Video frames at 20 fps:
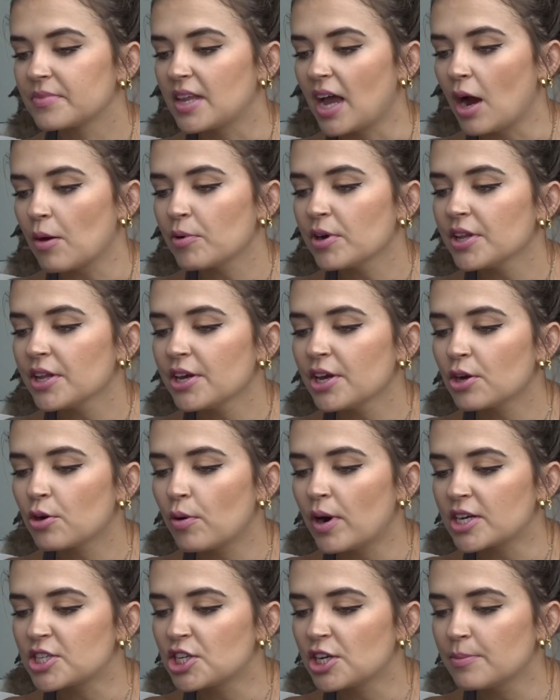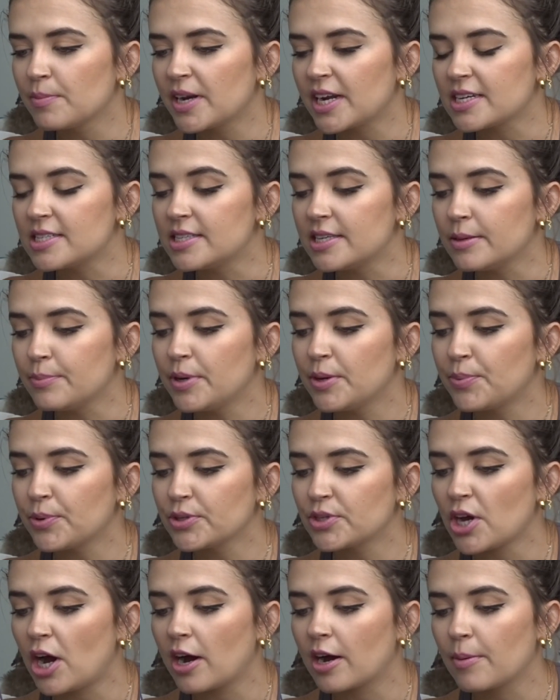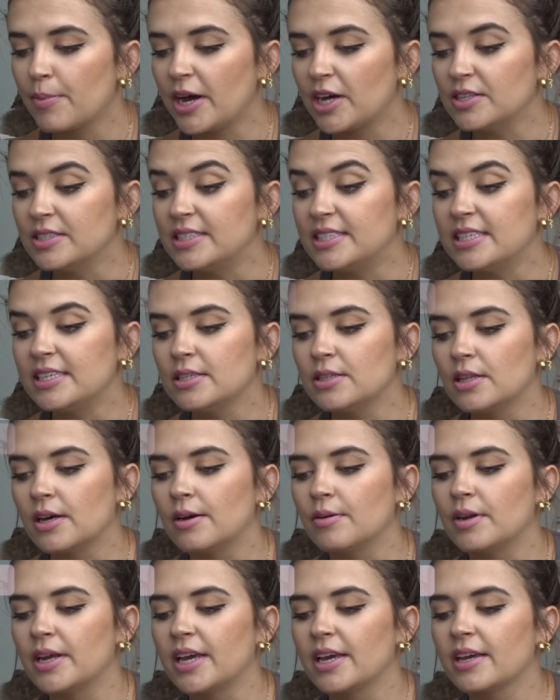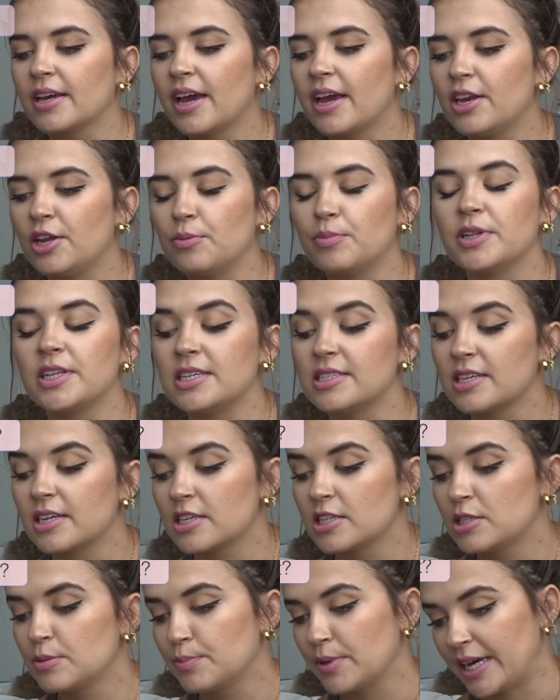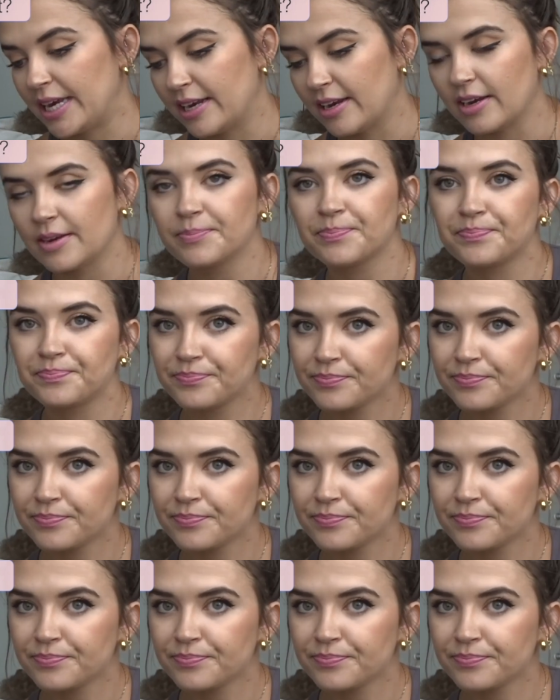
Not really a question, but I see people talk about deloading. Can you please explain it?